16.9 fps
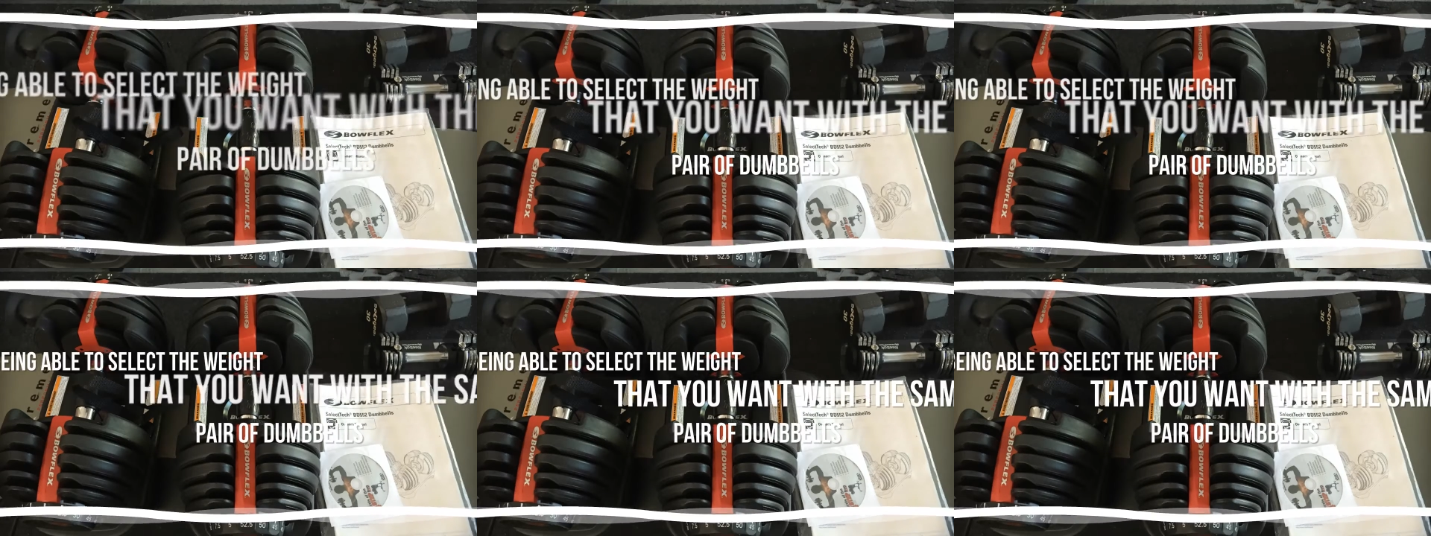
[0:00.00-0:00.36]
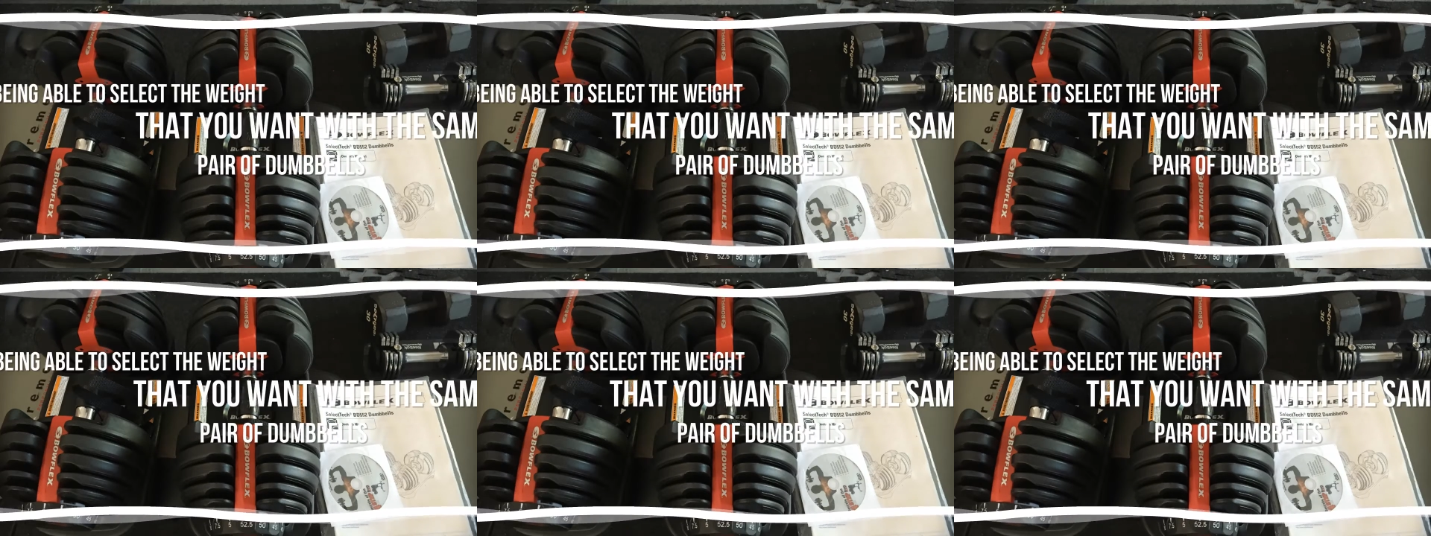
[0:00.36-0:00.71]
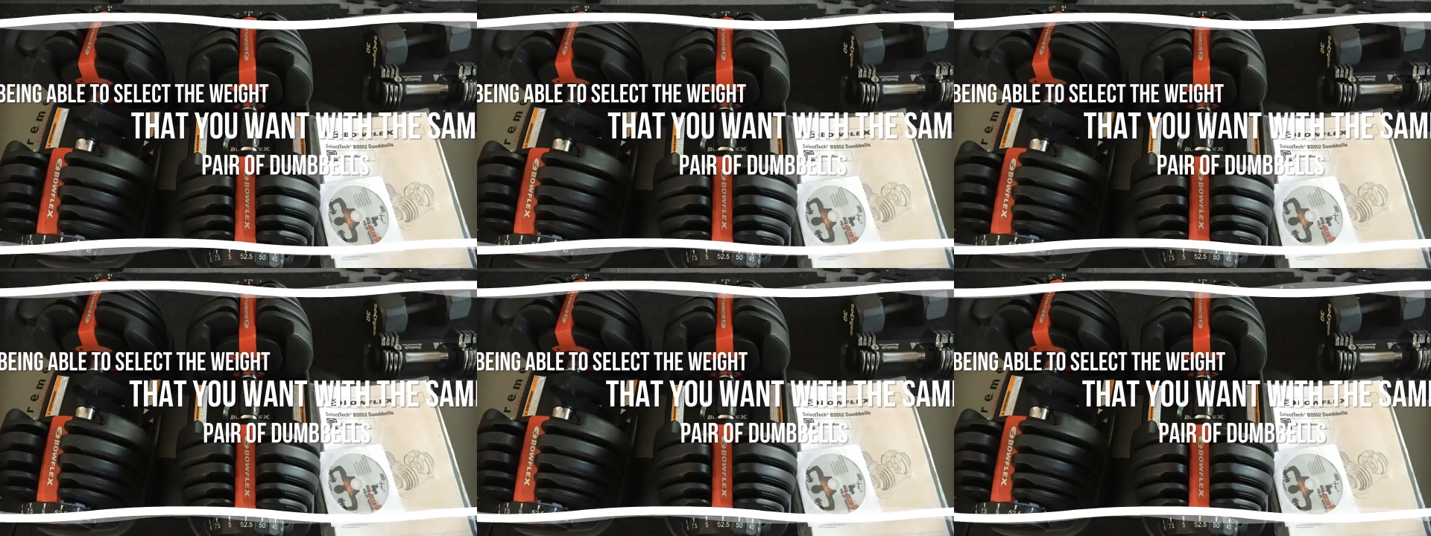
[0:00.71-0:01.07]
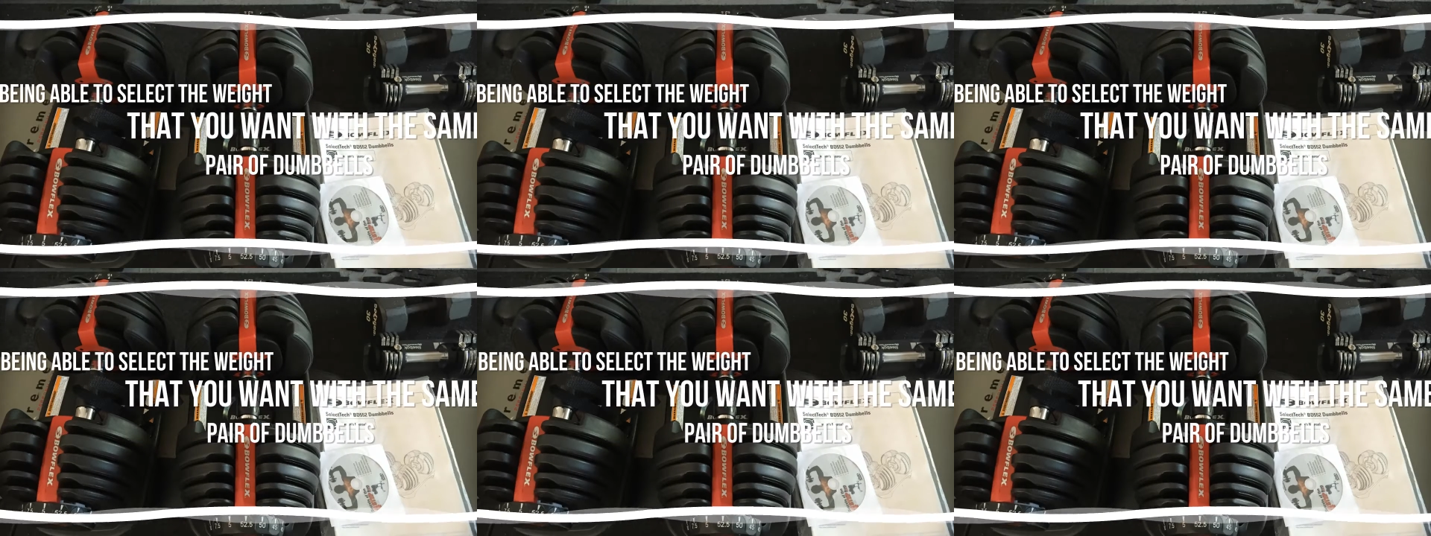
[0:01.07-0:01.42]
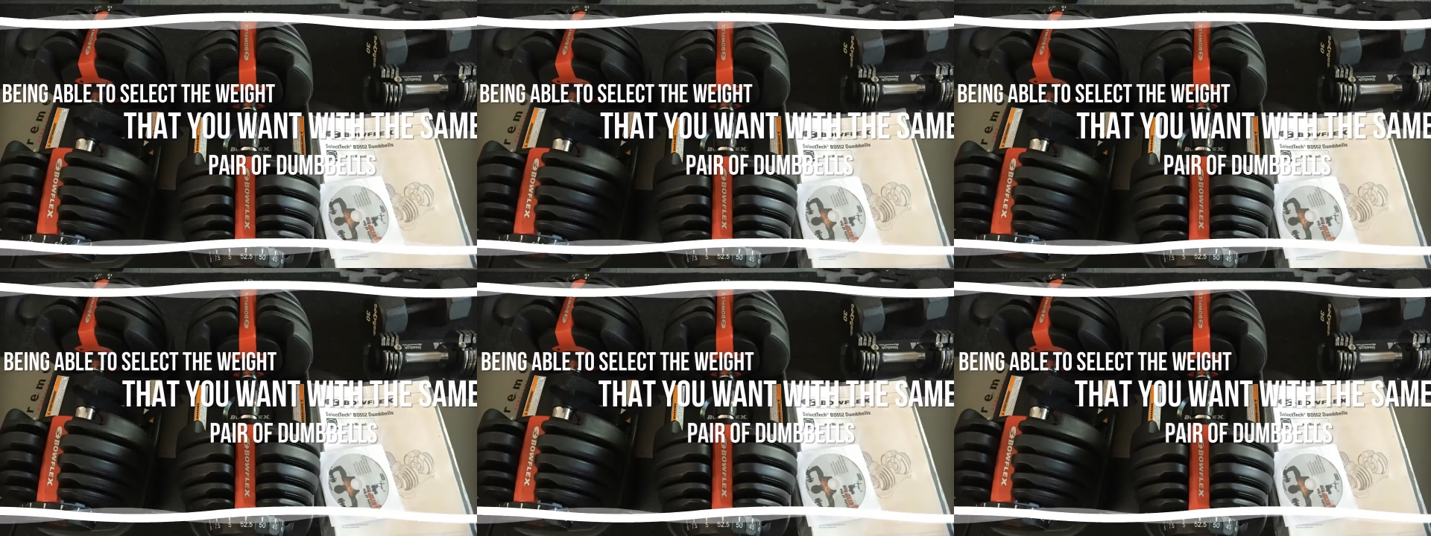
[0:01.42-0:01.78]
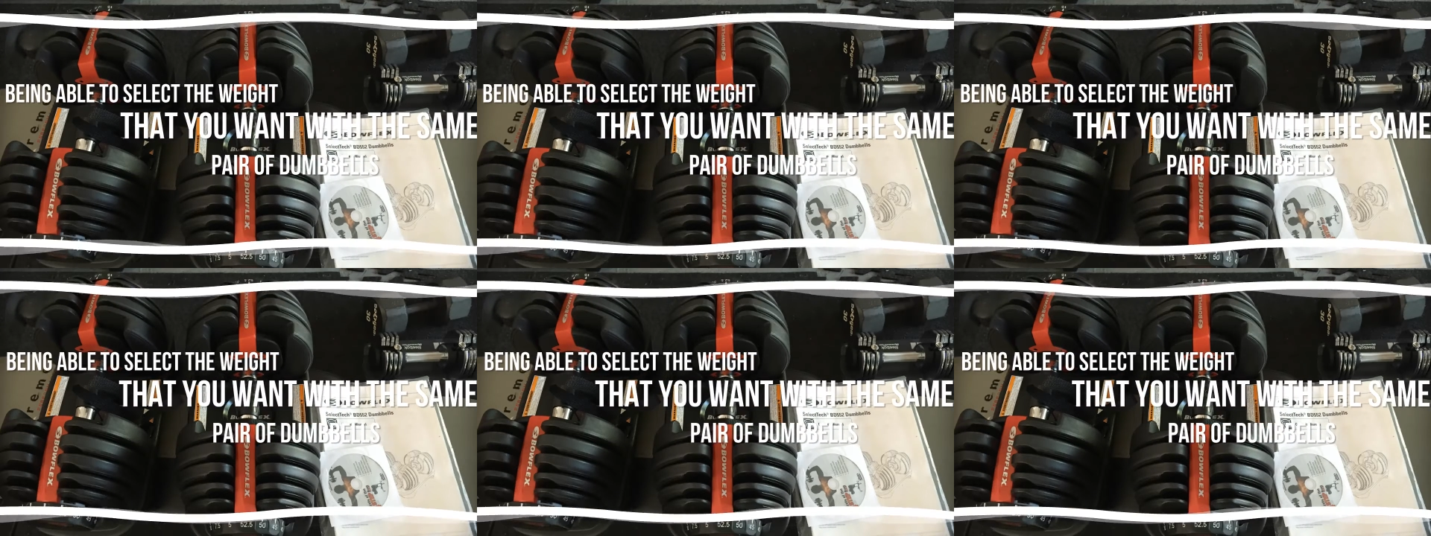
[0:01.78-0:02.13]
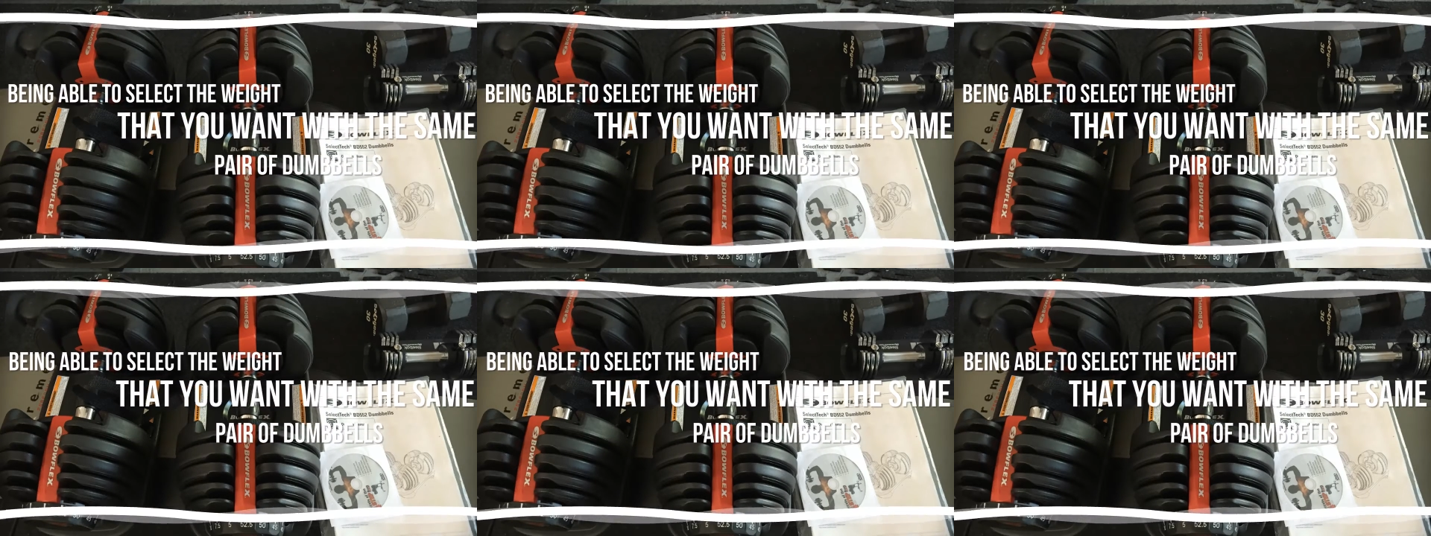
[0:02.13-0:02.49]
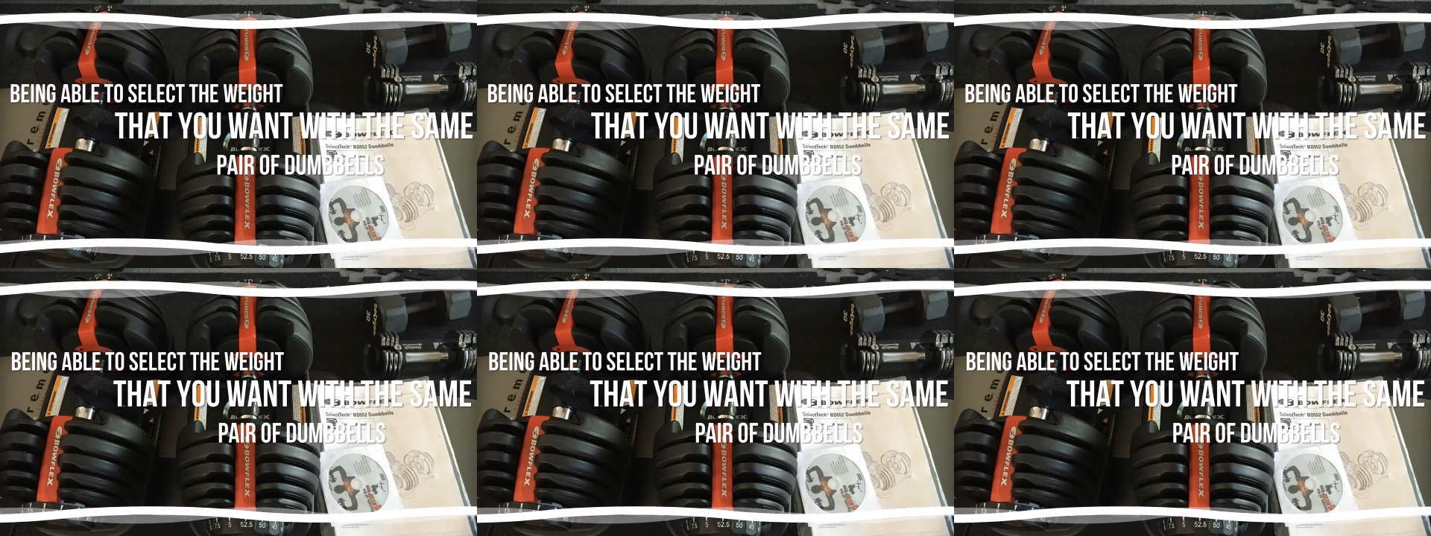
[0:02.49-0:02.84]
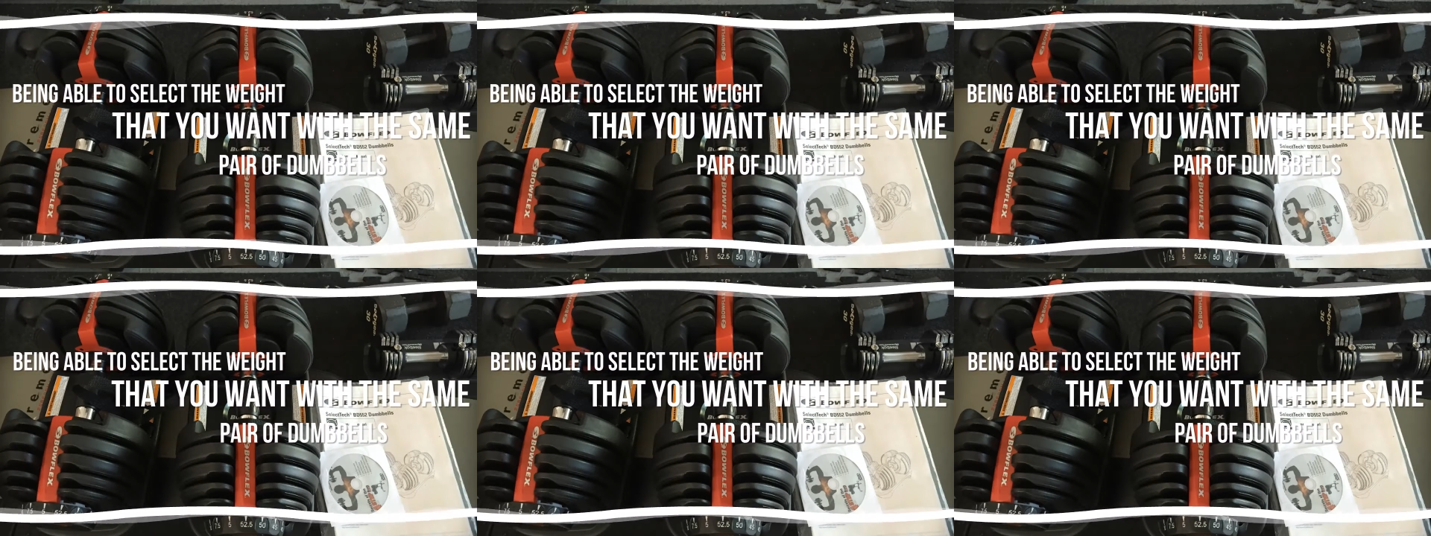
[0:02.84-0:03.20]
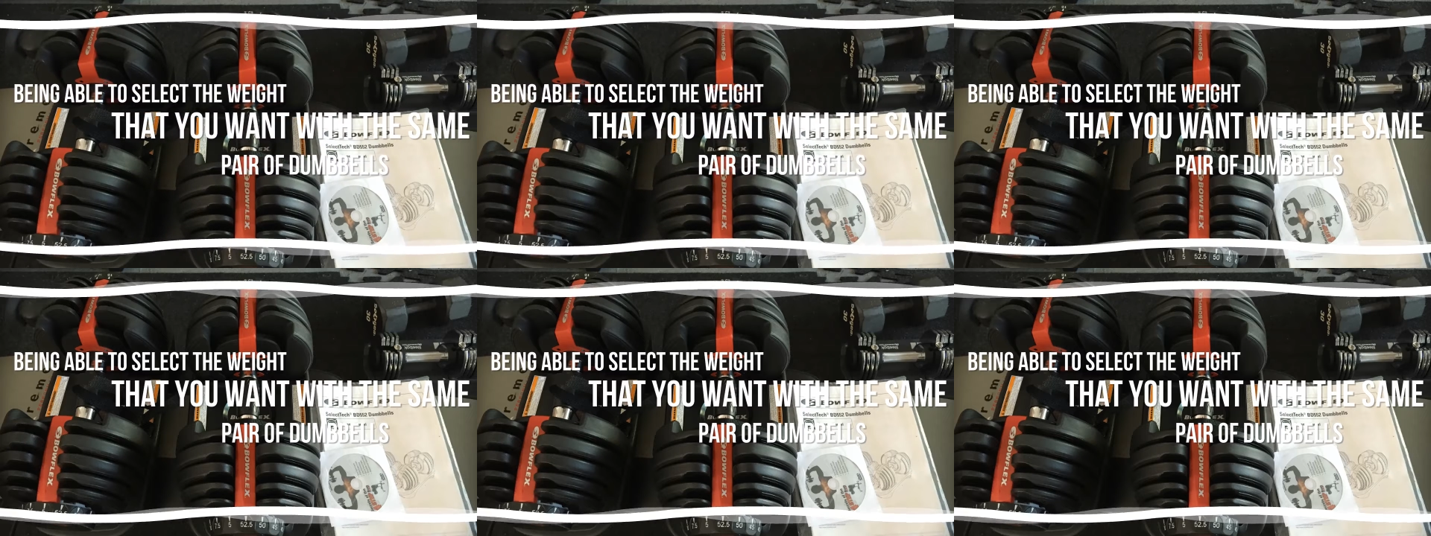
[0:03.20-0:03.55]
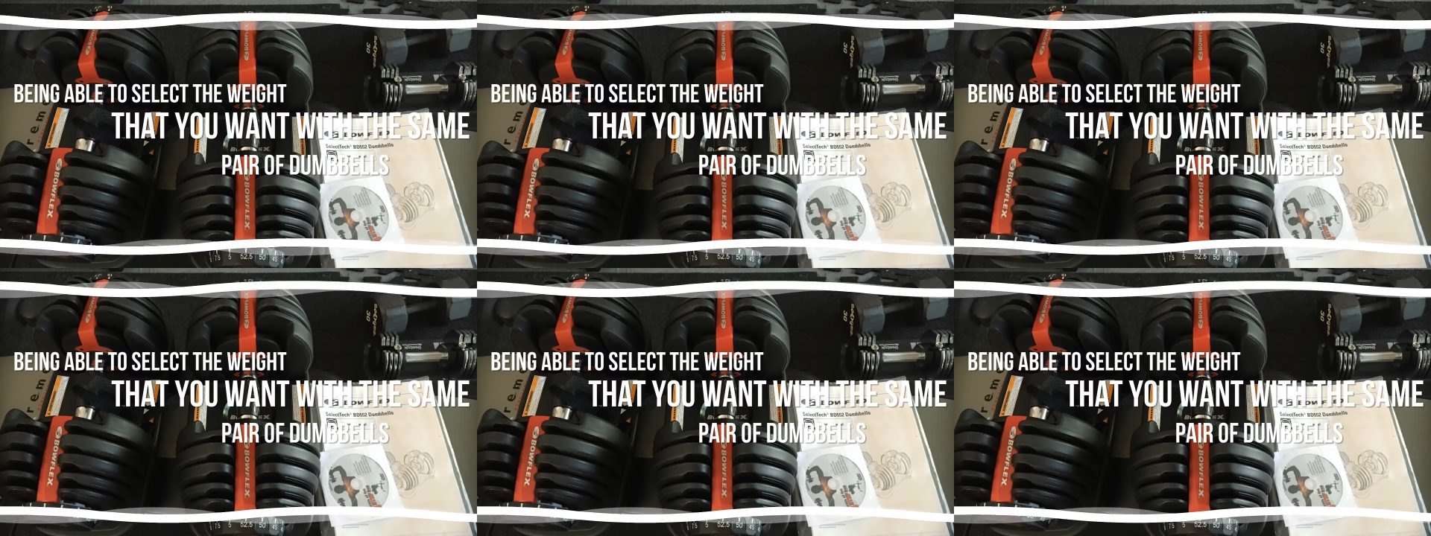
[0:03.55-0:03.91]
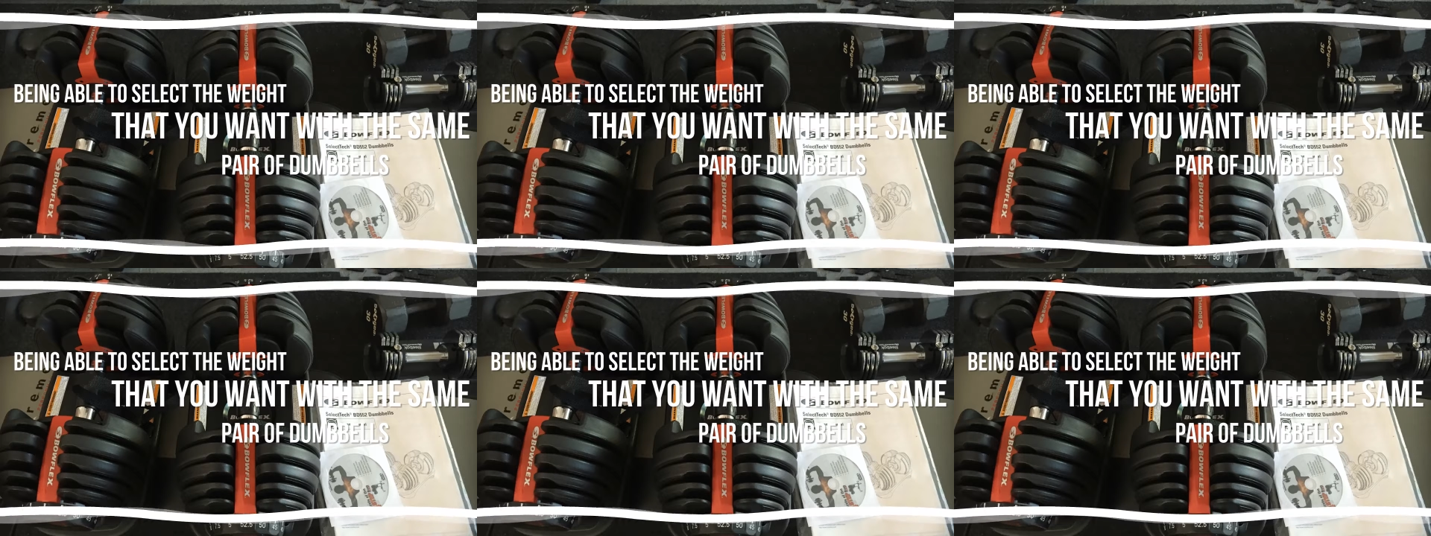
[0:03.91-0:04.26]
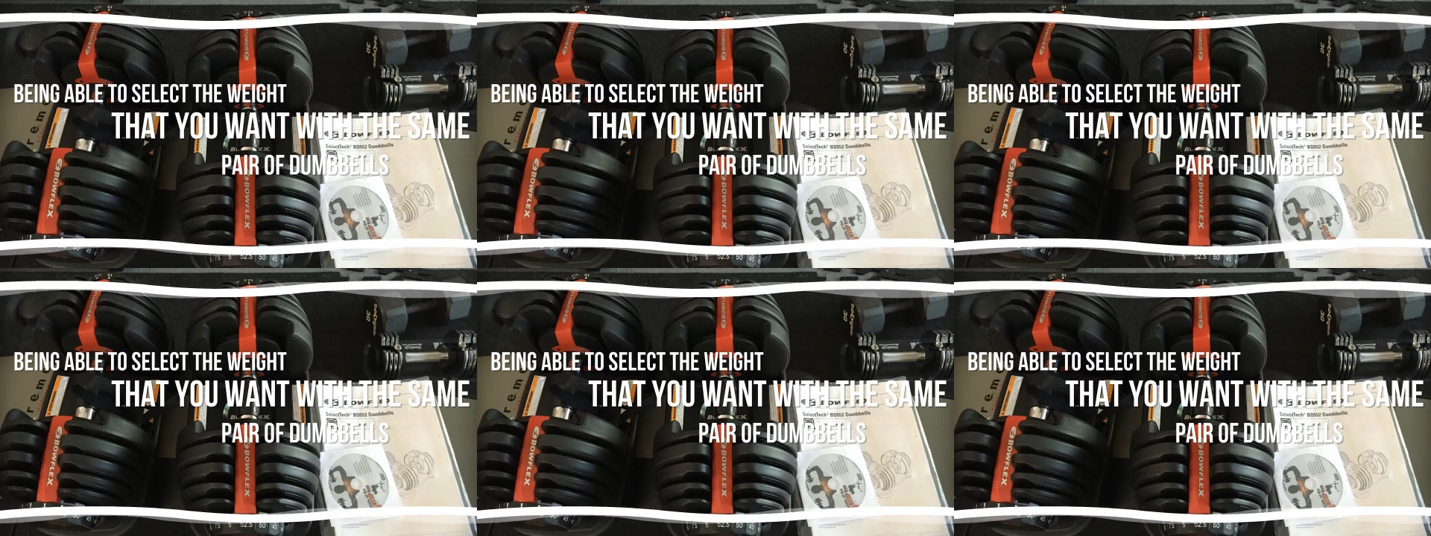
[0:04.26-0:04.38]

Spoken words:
[unreadable: no face in view]